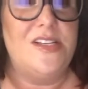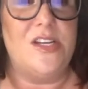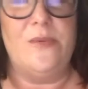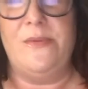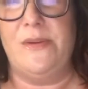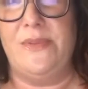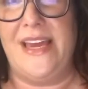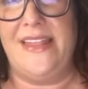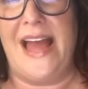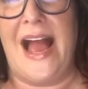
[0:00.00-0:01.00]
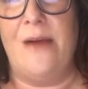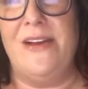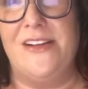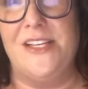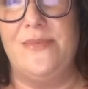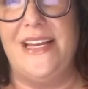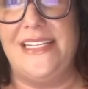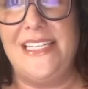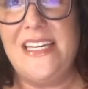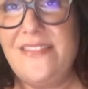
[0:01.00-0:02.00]
So we would play that. We also
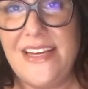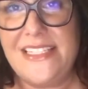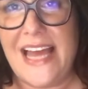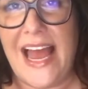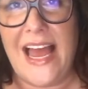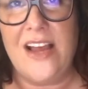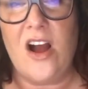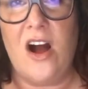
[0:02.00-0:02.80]
played TV tag